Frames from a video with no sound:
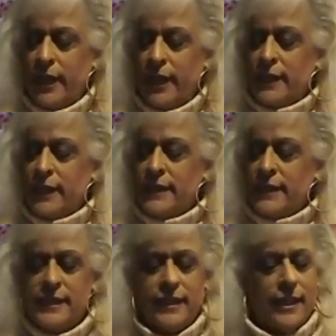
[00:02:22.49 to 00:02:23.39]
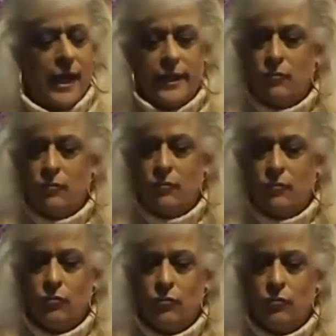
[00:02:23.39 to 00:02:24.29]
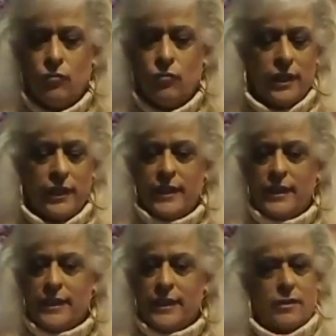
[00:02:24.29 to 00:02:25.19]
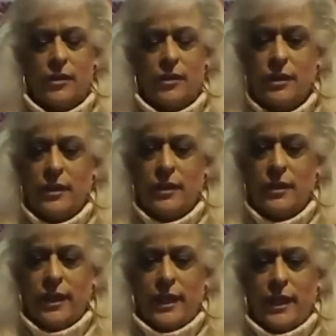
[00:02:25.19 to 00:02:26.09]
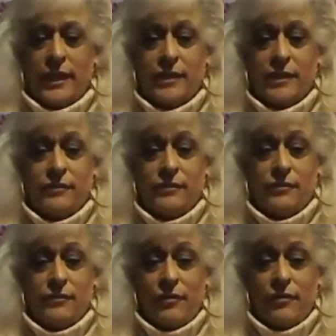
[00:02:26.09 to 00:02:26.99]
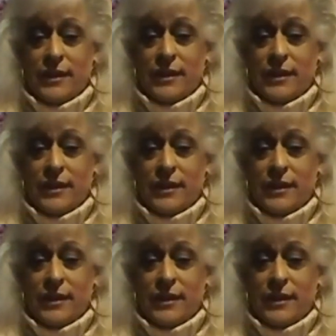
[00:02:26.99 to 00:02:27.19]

It's not. It really isn't hard to do at all. It's very simple, actually.